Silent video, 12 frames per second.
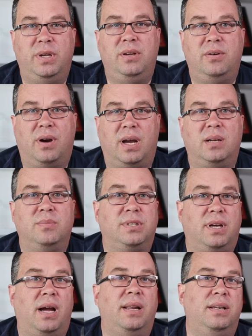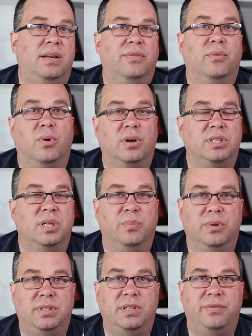menu items tied to different work
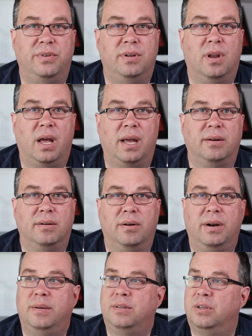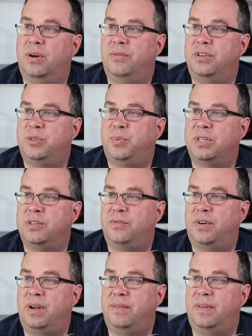templates if you'd like. All right. So I've just
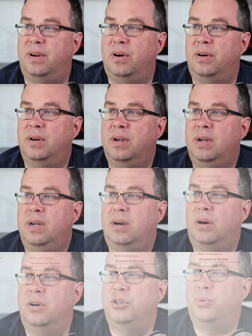specified our, our